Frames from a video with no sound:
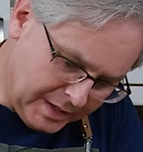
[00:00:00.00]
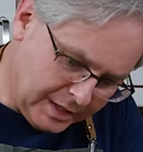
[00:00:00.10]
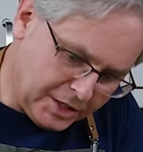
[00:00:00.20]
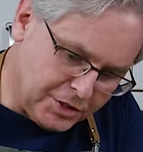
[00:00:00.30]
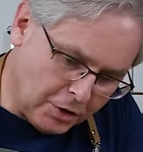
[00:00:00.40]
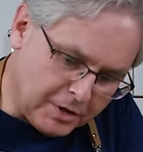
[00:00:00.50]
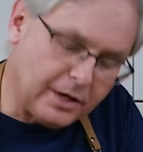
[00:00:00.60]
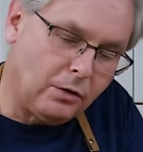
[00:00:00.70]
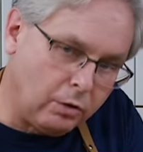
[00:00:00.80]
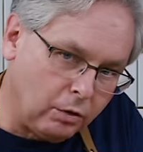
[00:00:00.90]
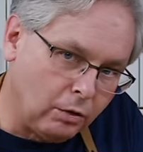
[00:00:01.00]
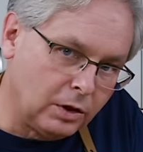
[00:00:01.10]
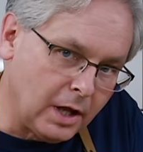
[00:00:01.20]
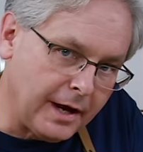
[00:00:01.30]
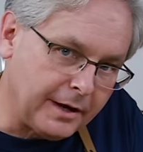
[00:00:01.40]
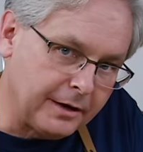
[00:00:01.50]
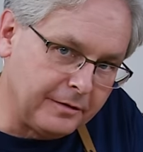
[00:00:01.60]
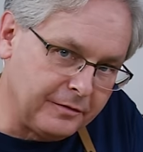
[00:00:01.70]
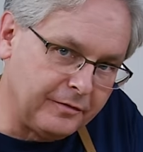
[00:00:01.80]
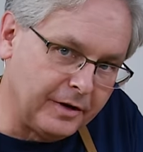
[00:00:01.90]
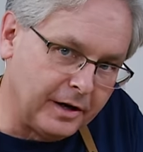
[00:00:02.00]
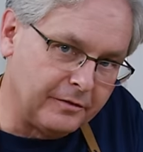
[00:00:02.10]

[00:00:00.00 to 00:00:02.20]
You don't get a whole lot of